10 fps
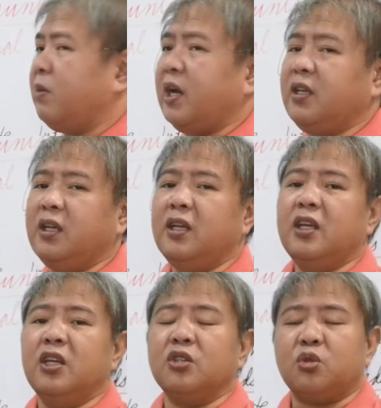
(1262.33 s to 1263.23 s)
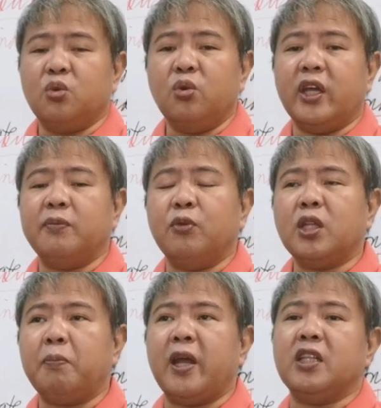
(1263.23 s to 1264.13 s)
by 2 and
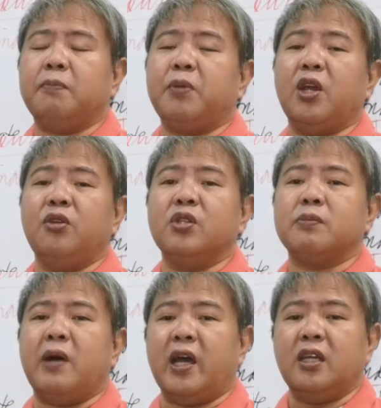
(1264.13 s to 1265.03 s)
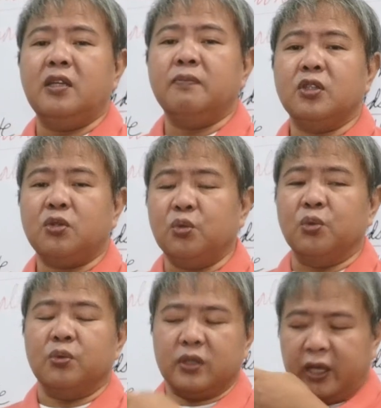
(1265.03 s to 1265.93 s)
multiply the periods by
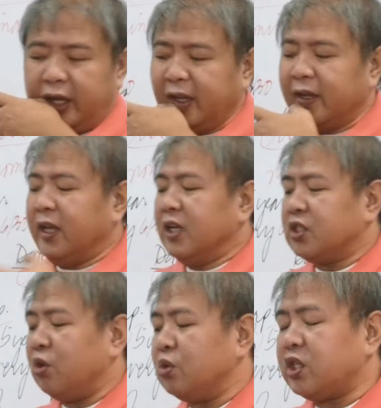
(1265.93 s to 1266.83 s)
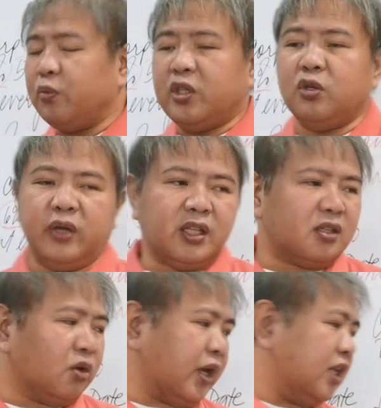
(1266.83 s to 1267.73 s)
2. Okay? So, shall we do
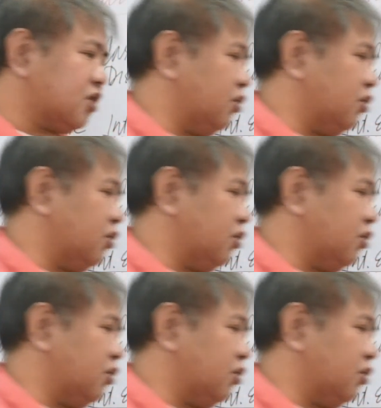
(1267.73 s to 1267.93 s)
it? Okay, let's